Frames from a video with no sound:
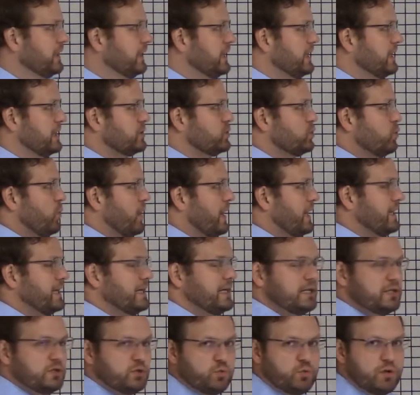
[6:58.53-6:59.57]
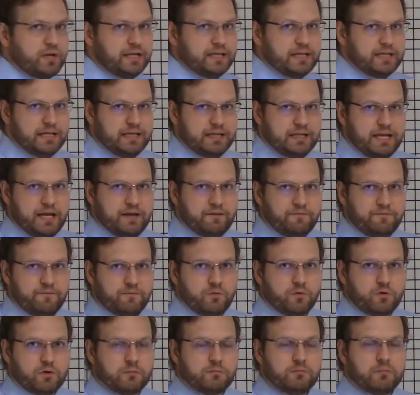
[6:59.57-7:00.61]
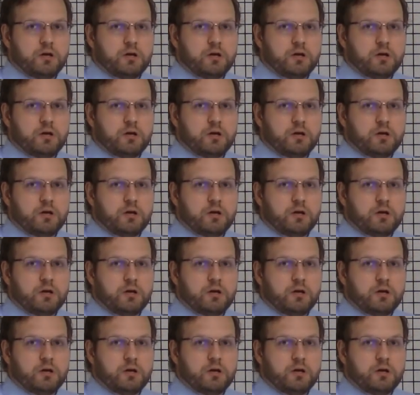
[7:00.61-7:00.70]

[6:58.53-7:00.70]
is when it is written in that form,